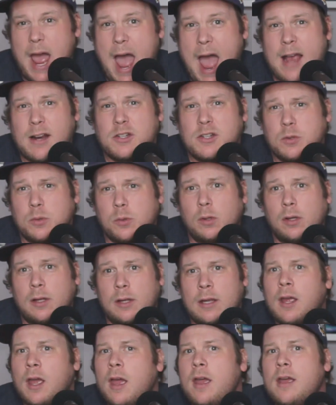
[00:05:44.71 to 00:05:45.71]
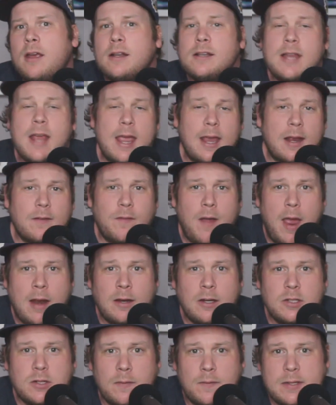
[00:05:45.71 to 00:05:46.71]
to actually take
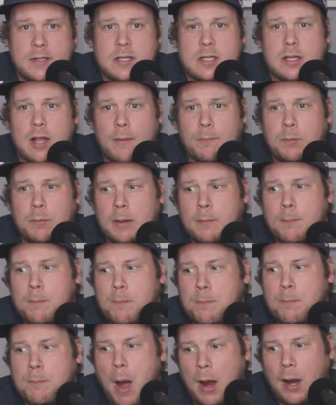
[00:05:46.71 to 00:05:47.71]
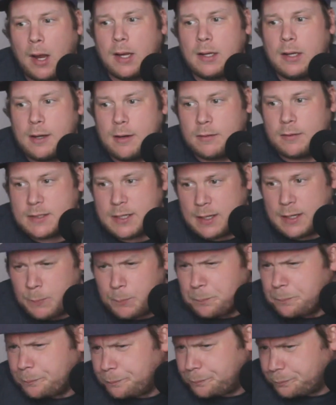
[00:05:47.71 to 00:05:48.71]
advantage of a slumping Buccaneer
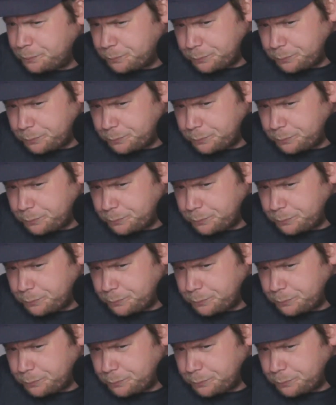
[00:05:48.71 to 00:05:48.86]
team.